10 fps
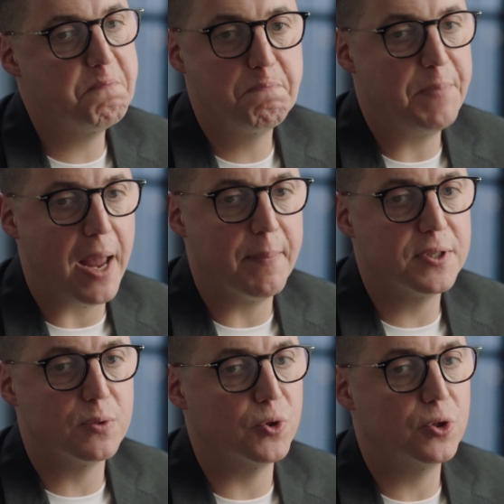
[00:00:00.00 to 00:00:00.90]

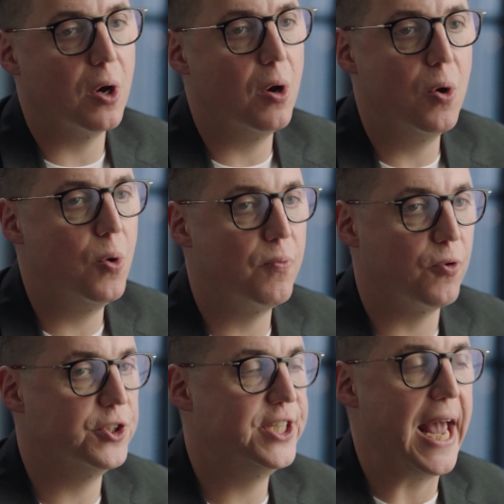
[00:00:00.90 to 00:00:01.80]
payments would go
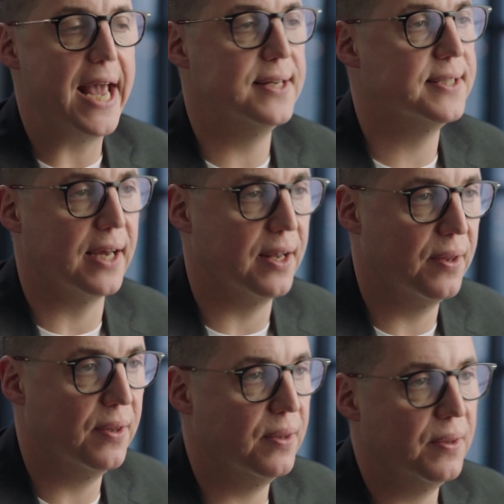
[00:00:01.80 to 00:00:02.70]
for days
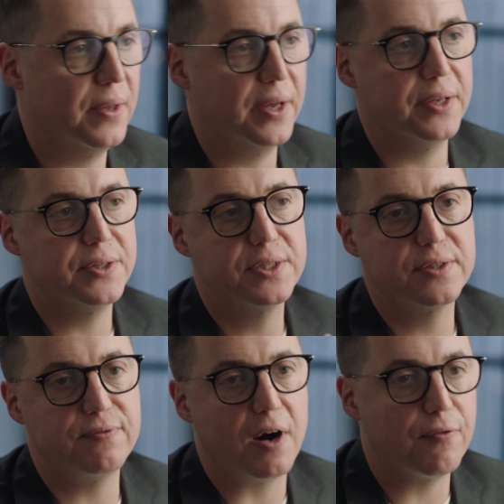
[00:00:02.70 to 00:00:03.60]
and it's
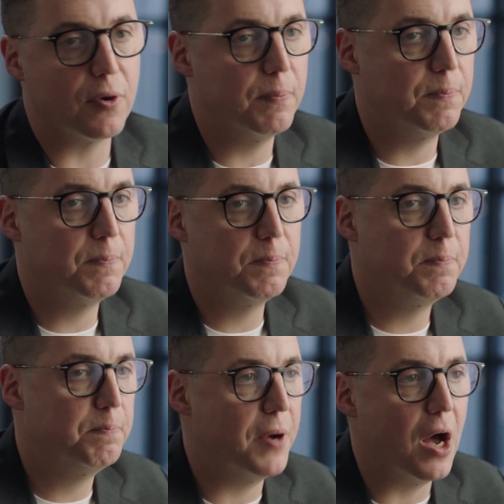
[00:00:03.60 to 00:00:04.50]
far from
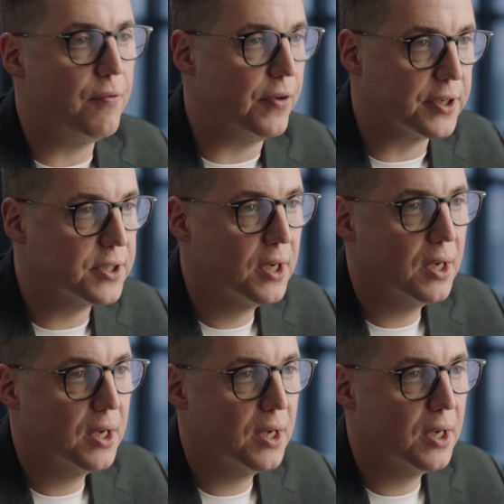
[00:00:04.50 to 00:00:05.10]
perfect.